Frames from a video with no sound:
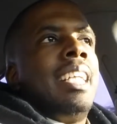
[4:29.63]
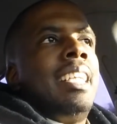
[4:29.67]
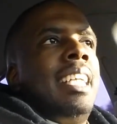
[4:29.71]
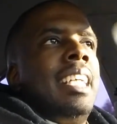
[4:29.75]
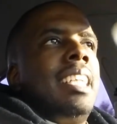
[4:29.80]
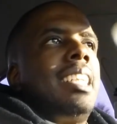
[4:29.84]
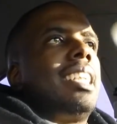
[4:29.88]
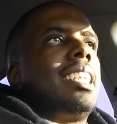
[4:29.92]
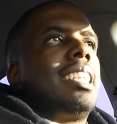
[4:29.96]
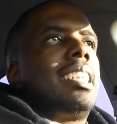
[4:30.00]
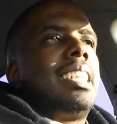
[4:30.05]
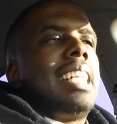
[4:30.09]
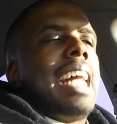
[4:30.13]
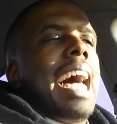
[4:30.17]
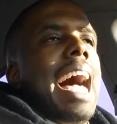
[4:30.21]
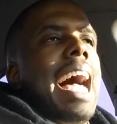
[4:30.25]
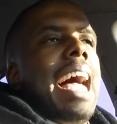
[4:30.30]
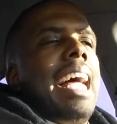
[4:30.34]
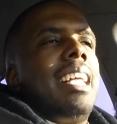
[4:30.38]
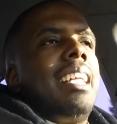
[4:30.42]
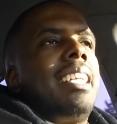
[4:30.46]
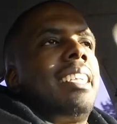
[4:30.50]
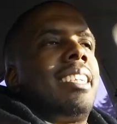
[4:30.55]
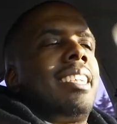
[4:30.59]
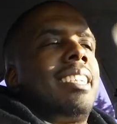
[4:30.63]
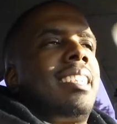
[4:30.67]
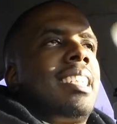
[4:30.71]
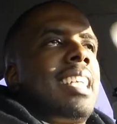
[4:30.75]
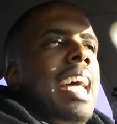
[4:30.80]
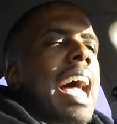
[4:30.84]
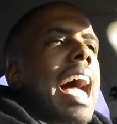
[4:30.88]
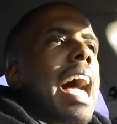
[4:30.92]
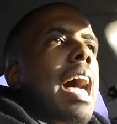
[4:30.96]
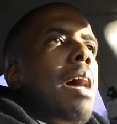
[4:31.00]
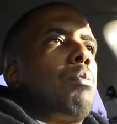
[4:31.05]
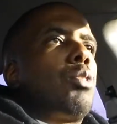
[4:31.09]
This is not,
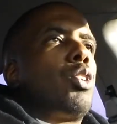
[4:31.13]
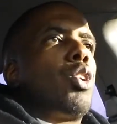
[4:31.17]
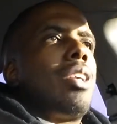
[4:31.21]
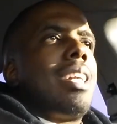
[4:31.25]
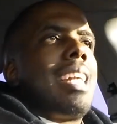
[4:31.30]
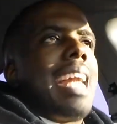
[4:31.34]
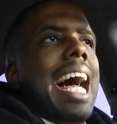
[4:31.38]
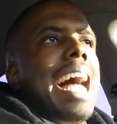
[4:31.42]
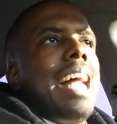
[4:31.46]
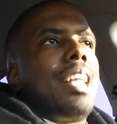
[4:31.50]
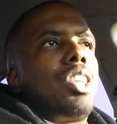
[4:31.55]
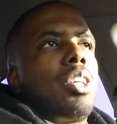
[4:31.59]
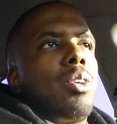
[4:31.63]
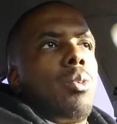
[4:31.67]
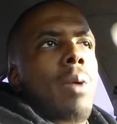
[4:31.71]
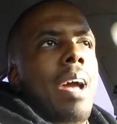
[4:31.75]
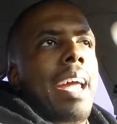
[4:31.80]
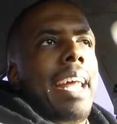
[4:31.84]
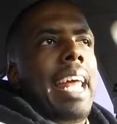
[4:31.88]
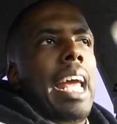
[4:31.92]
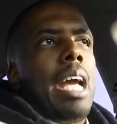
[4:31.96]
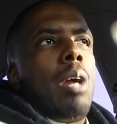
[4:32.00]
times are not the way